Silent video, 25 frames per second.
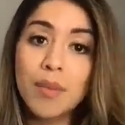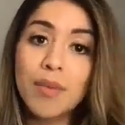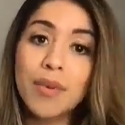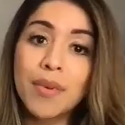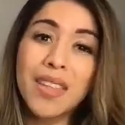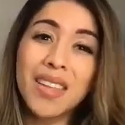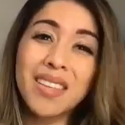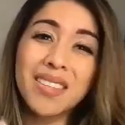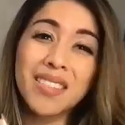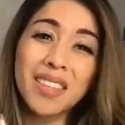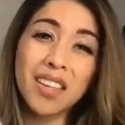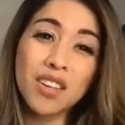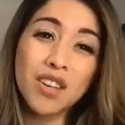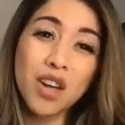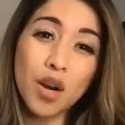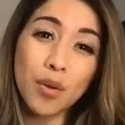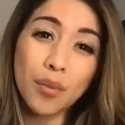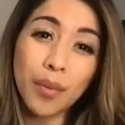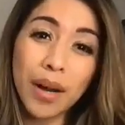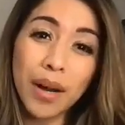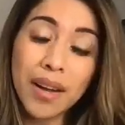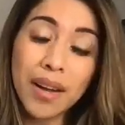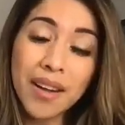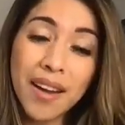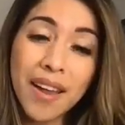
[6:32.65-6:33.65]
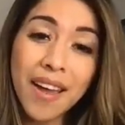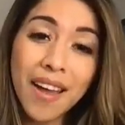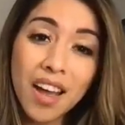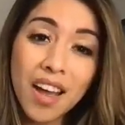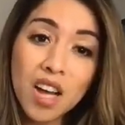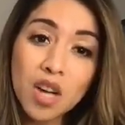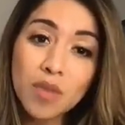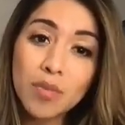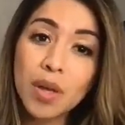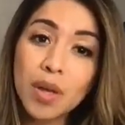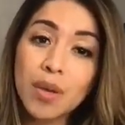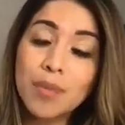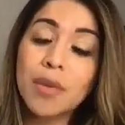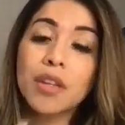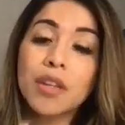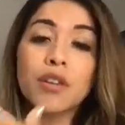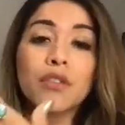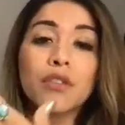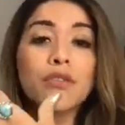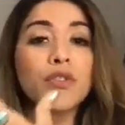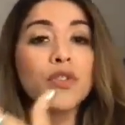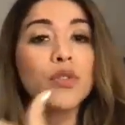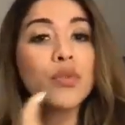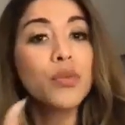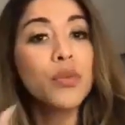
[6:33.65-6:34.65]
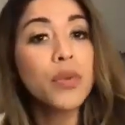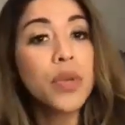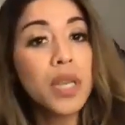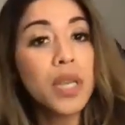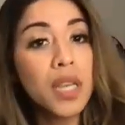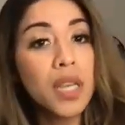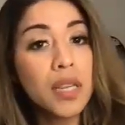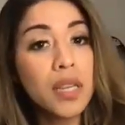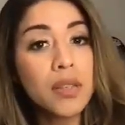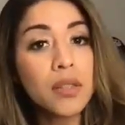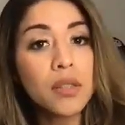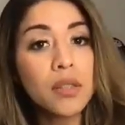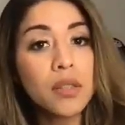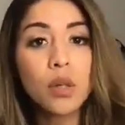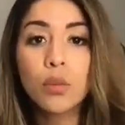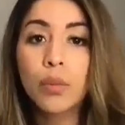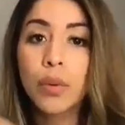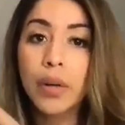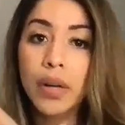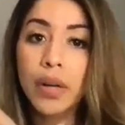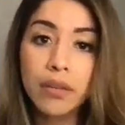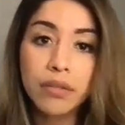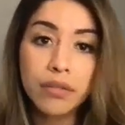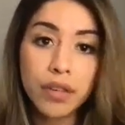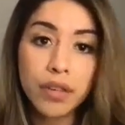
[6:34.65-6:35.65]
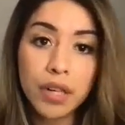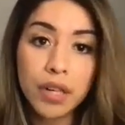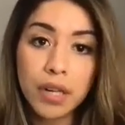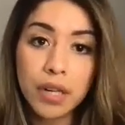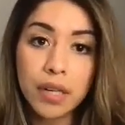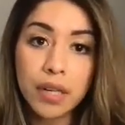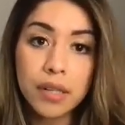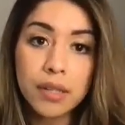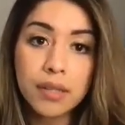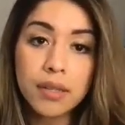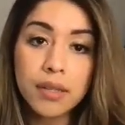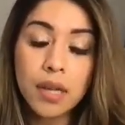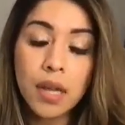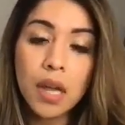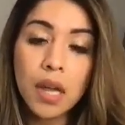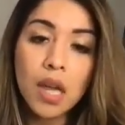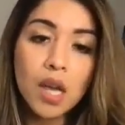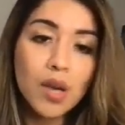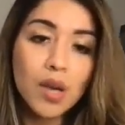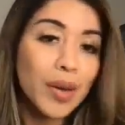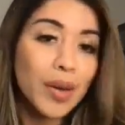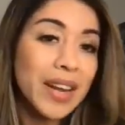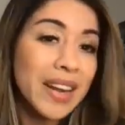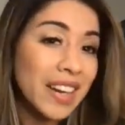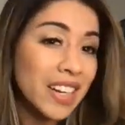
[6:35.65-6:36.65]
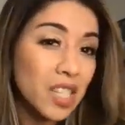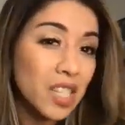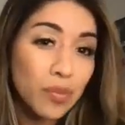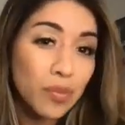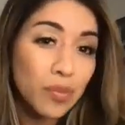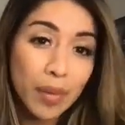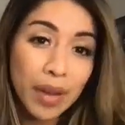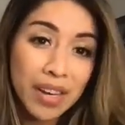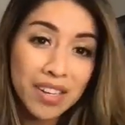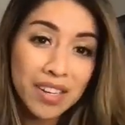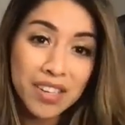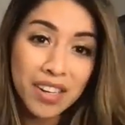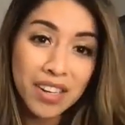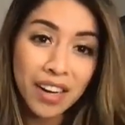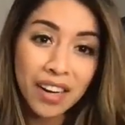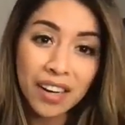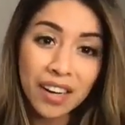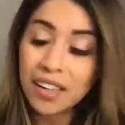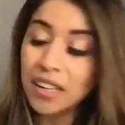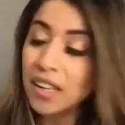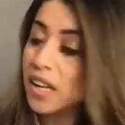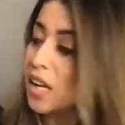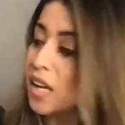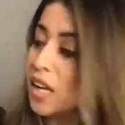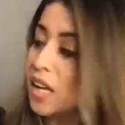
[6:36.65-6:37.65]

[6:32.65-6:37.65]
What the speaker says: Maybe they said not right now, maybe in a few weeks or whatever it is, my next paycheck.